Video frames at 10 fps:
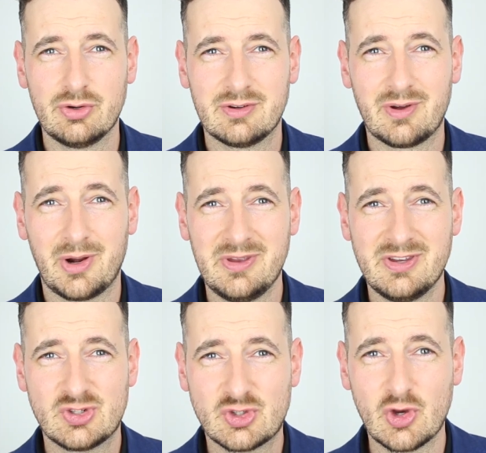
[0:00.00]
you're going to be
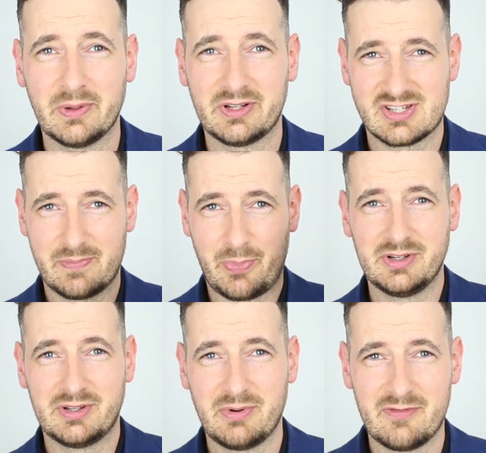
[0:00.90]
super
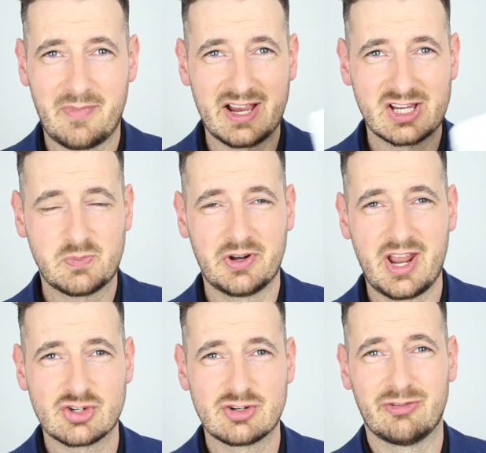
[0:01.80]
disappointed with my
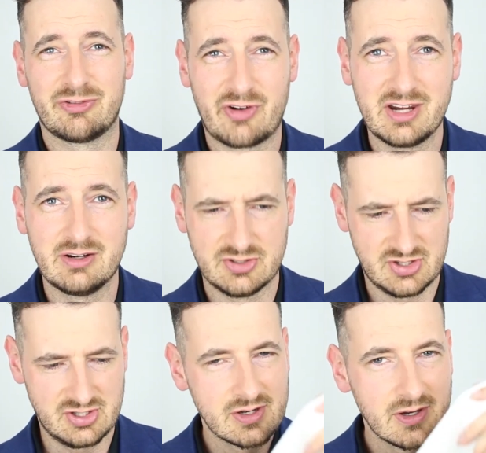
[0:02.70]
explanation of
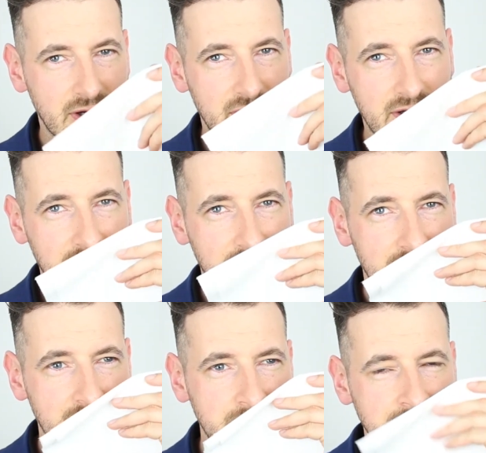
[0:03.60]
fragrances.
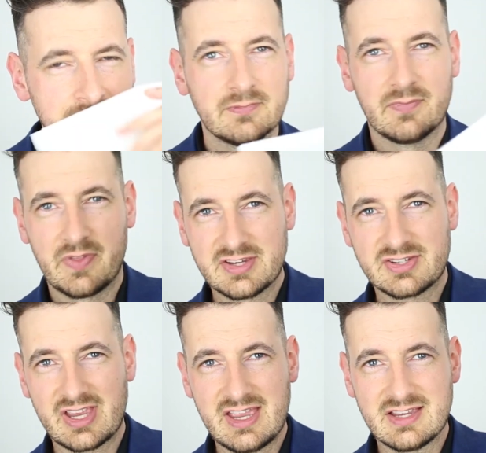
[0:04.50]

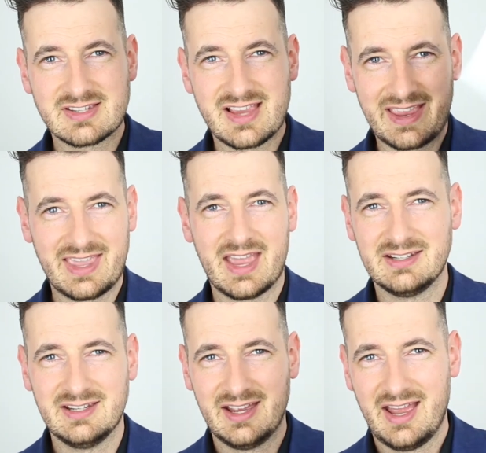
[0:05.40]
This is,
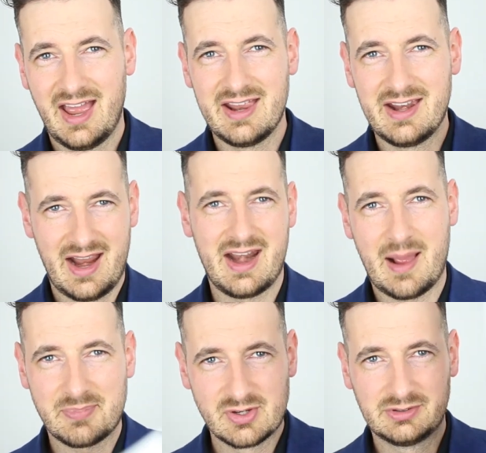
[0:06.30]
again, an
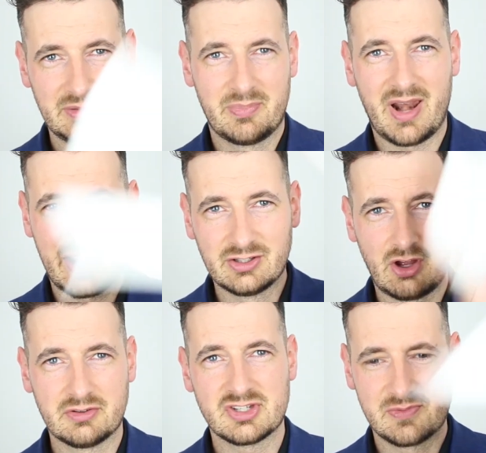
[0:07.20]
absolutely blank,
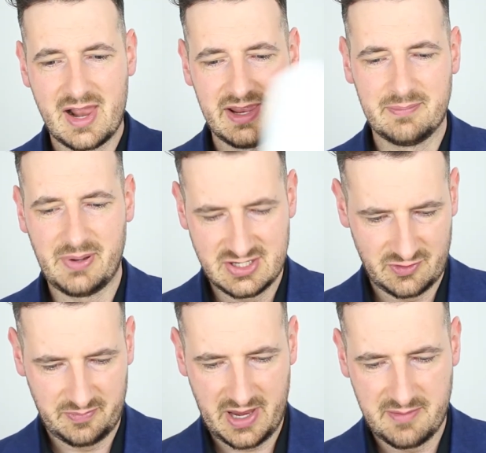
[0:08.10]
not smelling piece
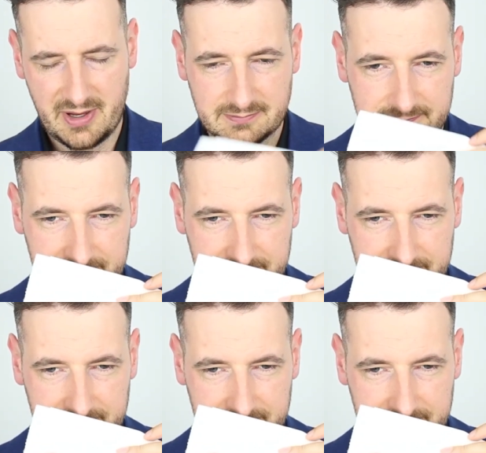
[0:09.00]
of paper.